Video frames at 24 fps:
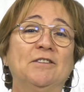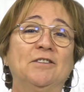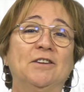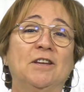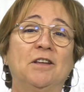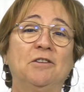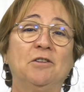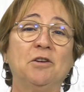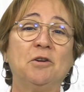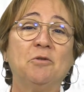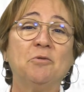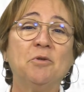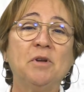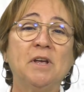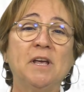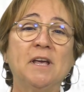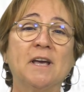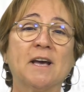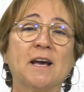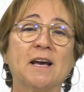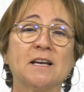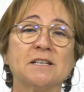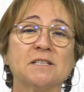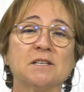The degree
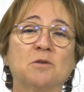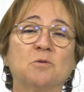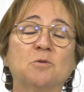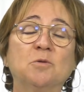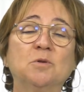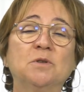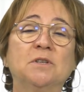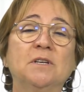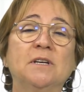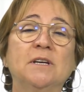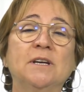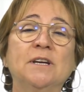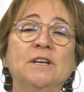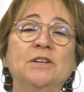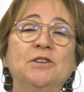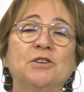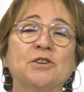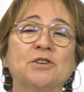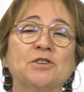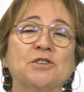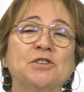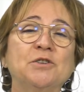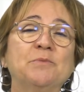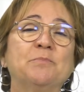has a good
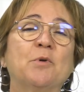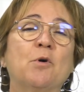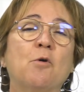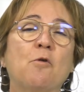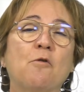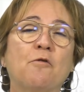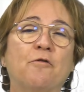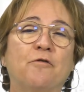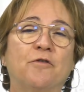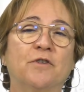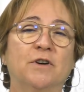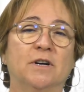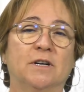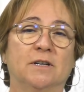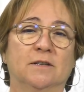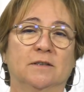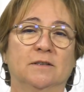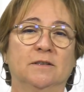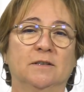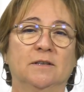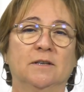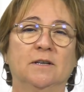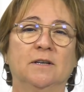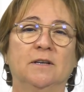internship offer
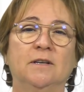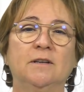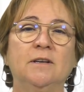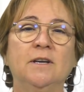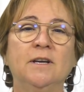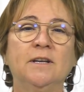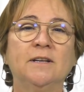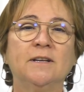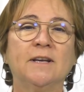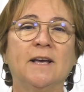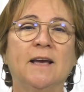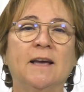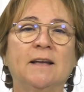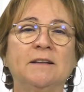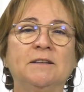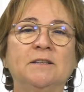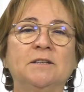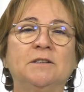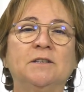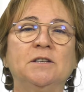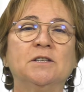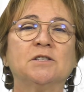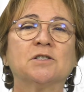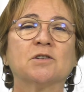in
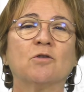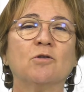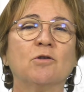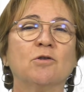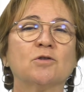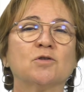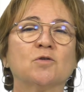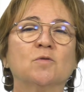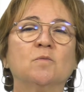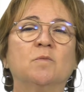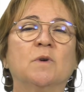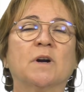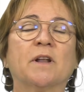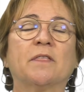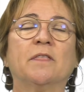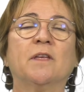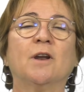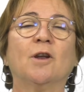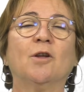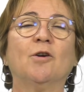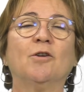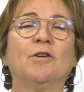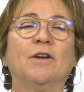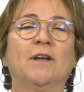entities close to
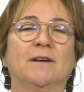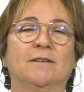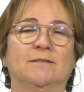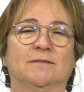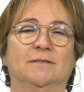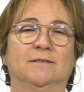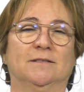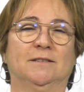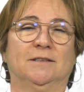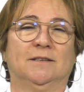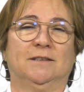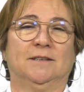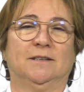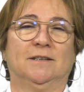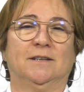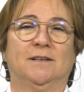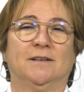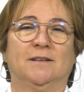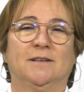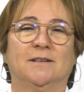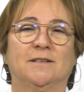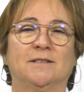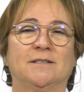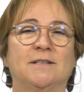Barcelona,
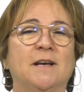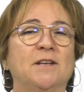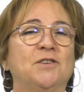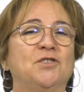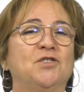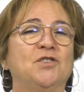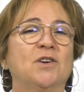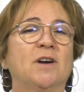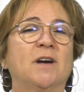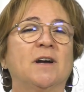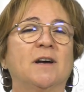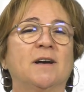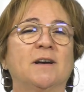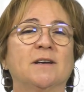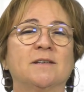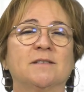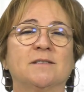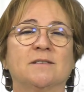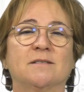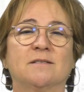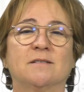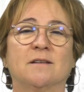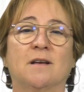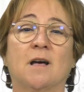such
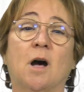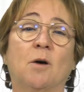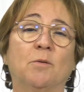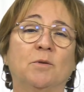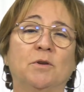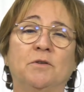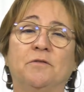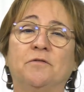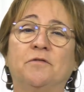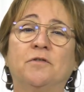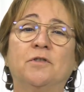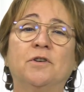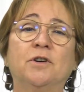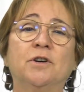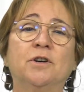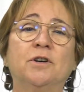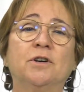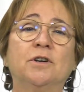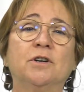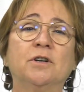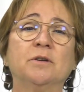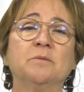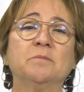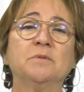as audit
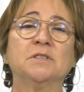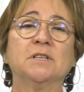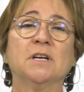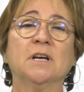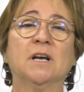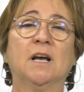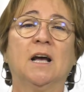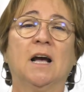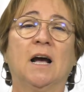firms,